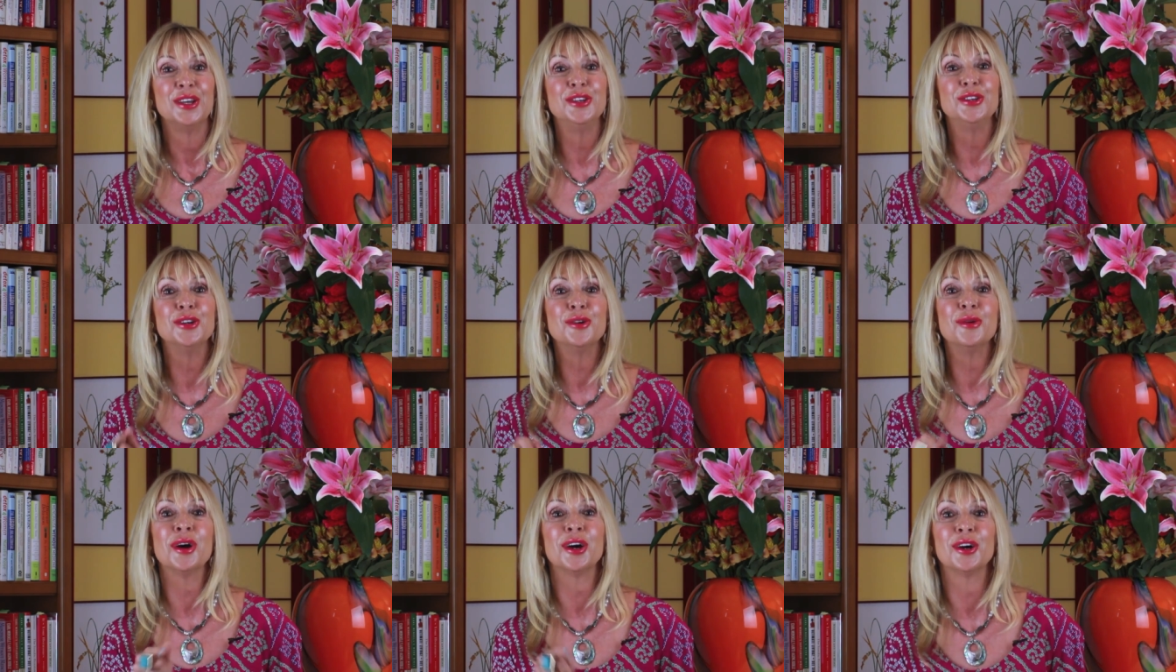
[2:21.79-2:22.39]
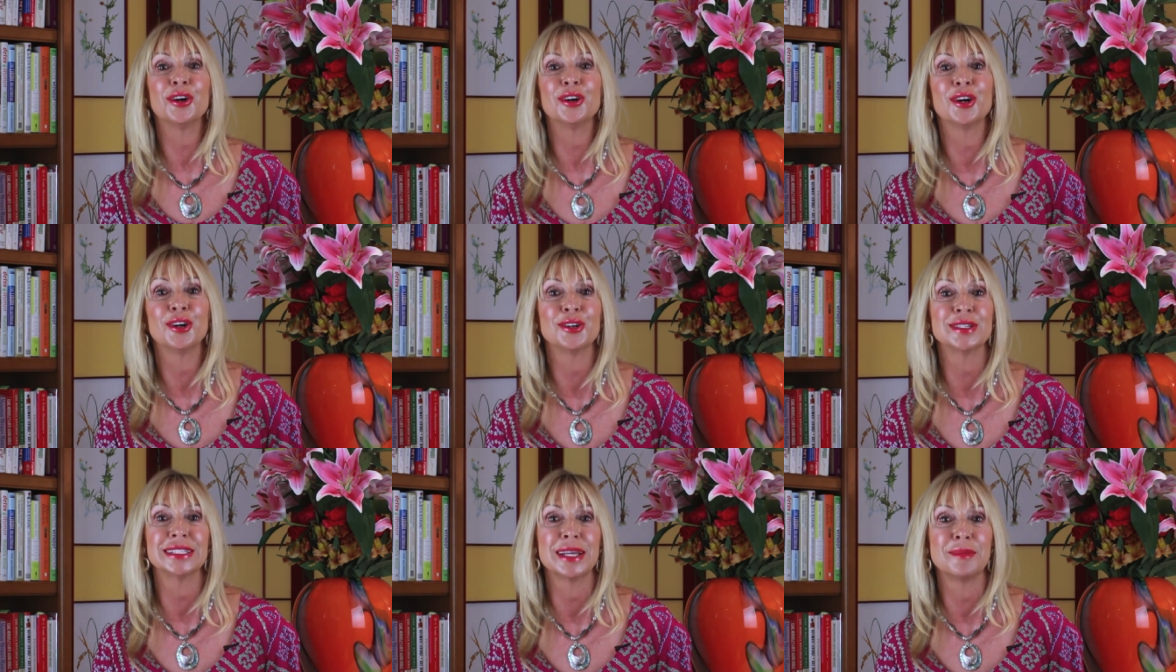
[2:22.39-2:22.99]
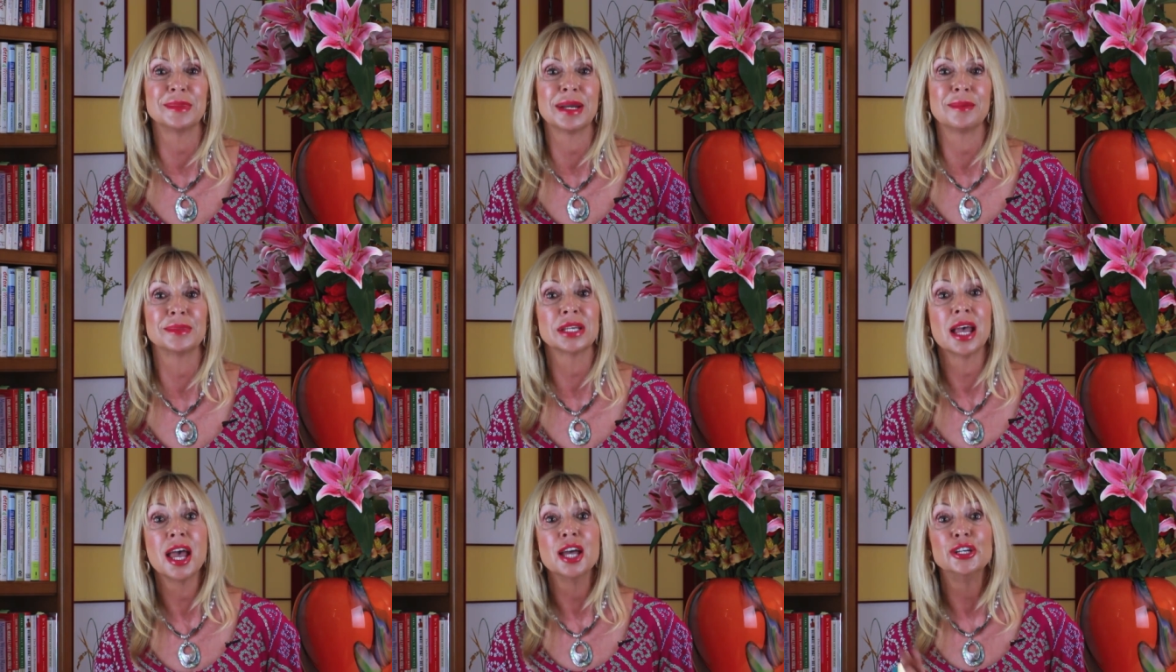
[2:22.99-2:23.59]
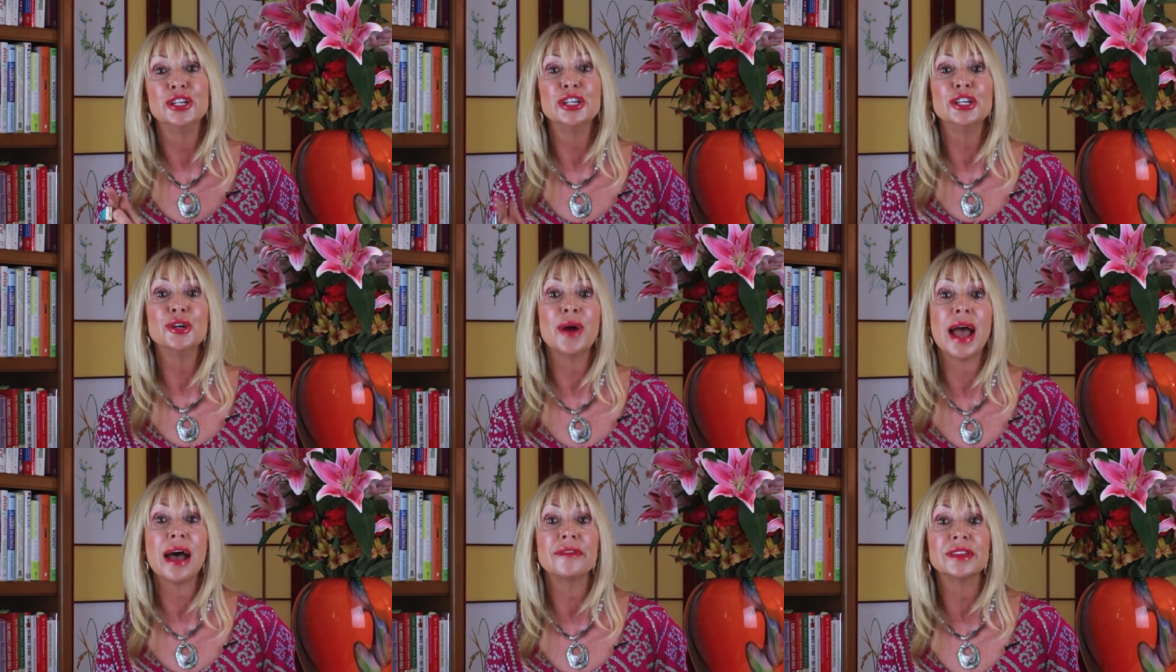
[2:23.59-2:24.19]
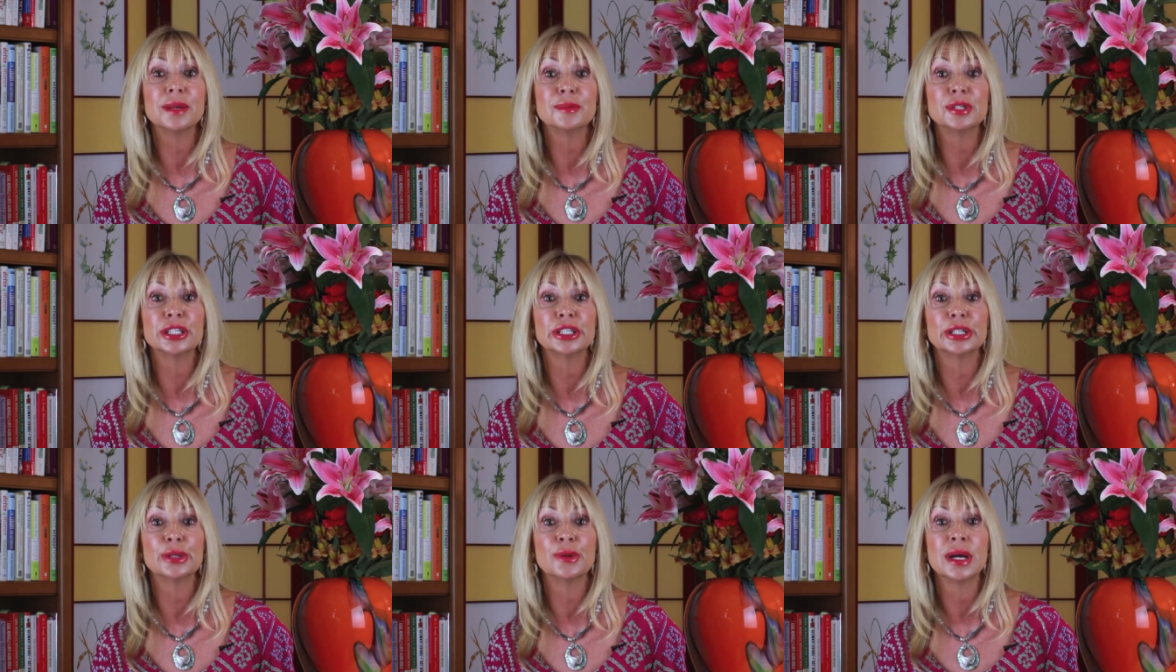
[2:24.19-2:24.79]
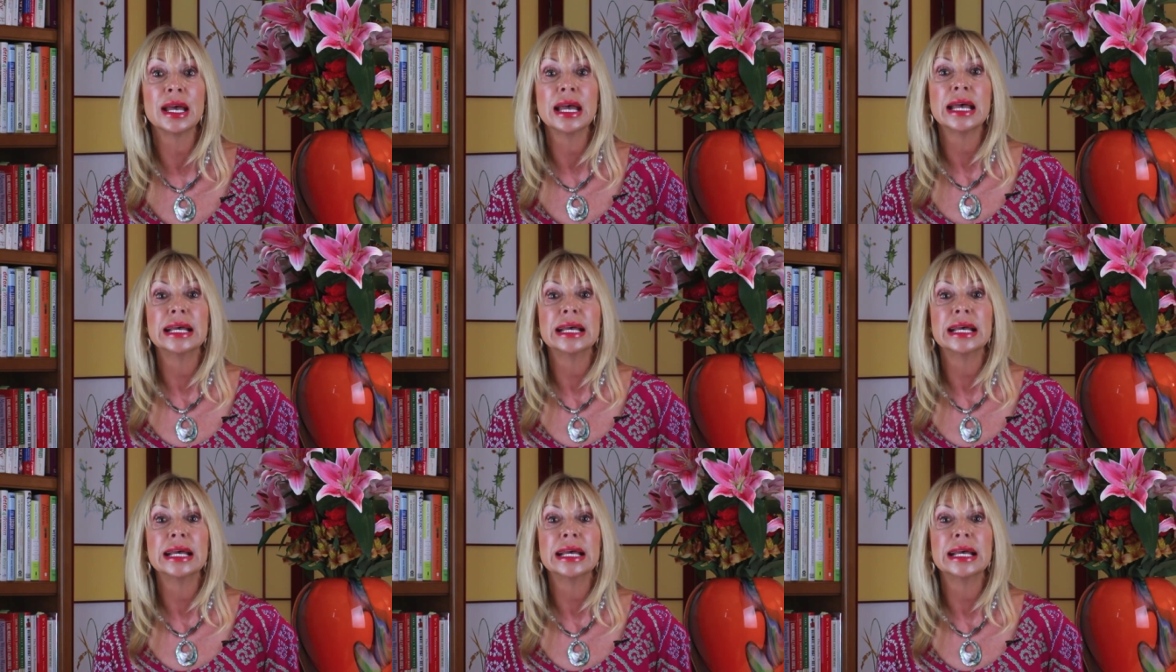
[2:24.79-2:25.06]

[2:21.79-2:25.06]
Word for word: You heard her symptoms. Do you have them too?